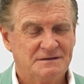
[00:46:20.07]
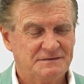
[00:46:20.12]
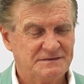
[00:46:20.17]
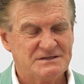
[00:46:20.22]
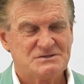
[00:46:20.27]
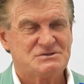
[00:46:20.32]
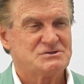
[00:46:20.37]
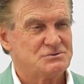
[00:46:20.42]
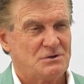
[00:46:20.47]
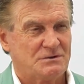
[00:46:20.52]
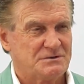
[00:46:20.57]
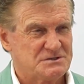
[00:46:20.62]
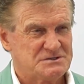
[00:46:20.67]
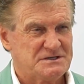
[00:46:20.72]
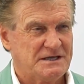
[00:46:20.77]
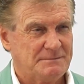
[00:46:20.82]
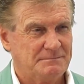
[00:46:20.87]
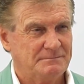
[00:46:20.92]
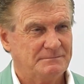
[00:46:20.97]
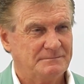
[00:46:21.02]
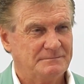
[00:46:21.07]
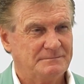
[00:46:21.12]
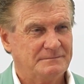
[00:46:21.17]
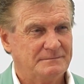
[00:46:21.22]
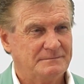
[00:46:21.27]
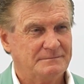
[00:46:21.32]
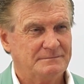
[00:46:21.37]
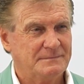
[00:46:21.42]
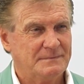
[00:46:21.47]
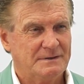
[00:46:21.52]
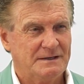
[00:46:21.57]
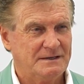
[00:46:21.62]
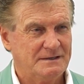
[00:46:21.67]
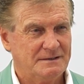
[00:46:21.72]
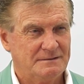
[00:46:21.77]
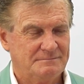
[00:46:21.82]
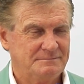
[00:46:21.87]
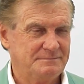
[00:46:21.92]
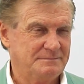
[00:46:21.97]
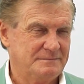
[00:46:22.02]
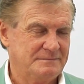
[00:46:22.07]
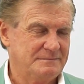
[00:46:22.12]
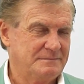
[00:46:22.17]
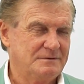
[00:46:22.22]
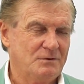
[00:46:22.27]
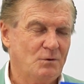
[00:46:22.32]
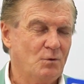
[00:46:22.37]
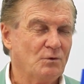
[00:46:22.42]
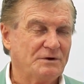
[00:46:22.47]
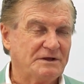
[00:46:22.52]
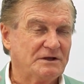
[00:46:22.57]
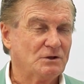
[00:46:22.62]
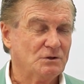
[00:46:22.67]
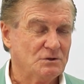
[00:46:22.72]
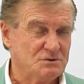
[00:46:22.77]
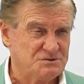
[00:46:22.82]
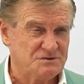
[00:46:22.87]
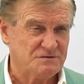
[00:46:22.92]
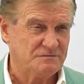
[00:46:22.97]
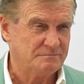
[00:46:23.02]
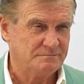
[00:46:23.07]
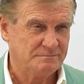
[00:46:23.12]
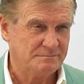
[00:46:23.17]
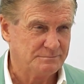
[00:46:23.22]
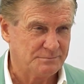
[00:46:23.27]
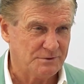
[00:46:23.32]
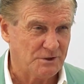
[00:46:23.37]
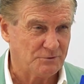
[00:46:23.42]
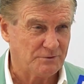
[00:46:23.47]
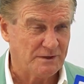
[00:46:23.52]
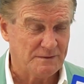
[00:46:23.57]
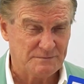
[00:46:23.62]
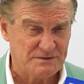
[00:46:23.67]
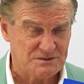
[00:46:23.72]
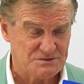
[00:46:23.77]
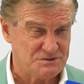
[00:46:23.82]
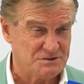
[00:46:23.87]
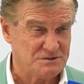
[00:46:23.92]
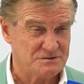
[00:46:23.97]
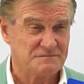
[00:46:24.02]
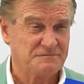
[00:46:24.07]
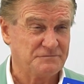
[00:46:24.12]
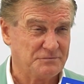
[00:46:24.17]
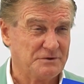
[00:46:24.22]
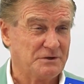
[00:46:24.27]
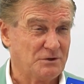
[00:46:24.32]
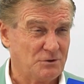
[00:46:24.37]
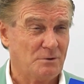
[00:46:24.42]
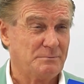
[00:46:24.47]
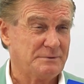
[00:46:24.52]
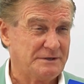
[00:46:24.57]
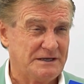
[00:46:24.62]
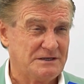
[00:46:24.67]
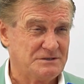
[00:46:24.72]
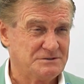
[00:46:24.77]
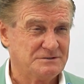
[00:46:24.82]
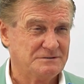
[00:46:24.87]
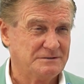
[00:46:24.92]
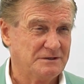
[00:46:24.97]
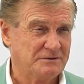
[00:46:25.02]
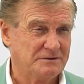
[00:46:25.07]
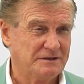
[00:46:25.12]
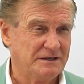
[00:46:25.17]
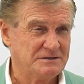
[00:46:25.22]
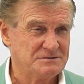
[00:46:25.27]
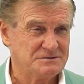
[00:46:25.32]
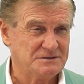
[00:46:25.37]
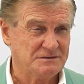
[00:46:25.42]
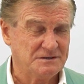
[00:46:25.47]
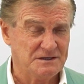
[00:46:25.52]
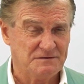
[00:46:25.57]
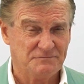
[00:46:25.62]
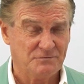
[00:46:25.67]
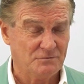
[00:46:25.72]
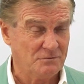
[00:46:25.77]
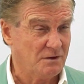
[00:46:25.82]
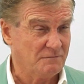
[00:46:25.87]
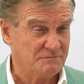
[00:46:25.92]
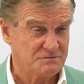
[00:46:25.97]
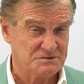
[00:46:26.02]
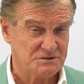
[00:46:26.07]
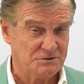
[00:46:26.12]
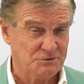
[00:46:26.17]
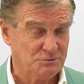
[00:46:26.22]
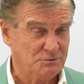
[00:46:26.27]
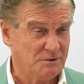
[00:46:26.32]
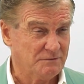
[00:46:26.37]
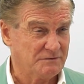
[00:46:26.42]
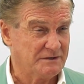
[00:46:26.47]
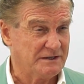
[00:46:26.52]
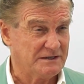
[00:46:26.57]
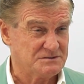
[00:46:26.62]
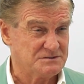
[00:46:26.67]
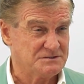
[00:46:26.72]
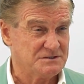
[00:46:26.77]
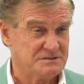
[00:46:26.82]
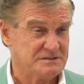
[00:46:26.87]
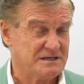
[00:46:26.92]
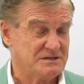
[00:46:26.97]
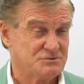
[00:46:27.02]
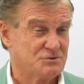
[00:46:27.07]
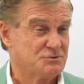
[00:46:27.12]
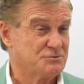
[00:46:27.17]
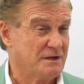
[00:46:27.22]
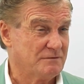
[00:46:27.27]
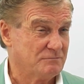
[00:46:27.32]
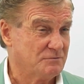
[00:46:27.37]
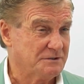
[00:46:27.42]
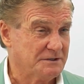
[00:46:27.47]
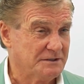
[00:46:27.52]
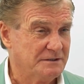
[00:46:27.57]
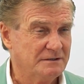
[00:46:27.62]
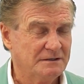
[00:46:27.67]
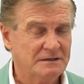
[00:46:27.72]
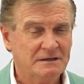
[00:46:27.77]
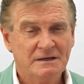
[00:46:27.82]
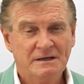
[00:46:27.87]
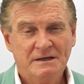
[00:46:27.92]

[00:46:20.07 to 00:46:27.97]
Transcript: This is not the same, uh, all inclusive program. This is free accommodation. Okay, so therefore, obviously, whoever gets this has to travel there.